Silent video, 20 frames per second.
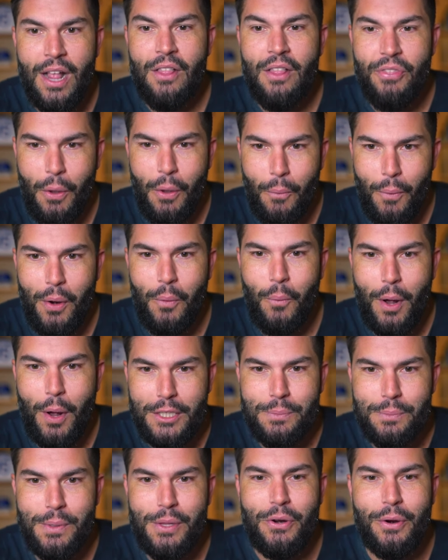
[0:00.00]
They want to
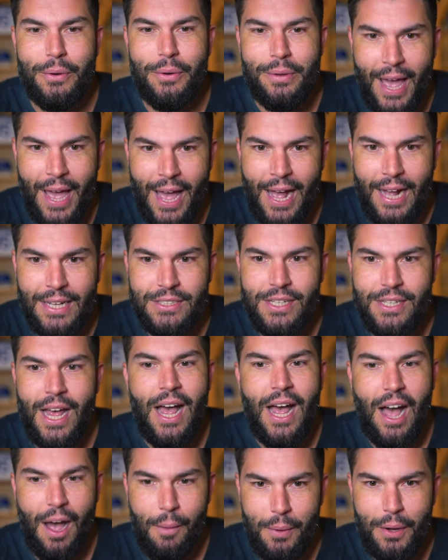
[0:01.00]
watch me throw gas.
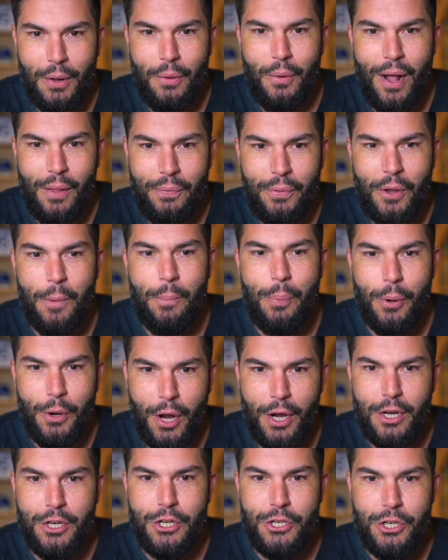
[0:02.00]
I'm going to go out there, put
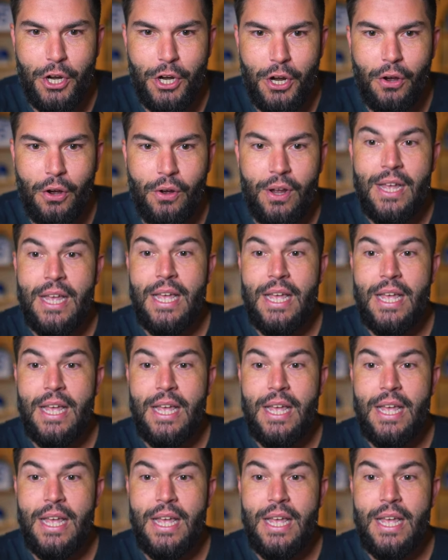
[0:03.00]
on a show.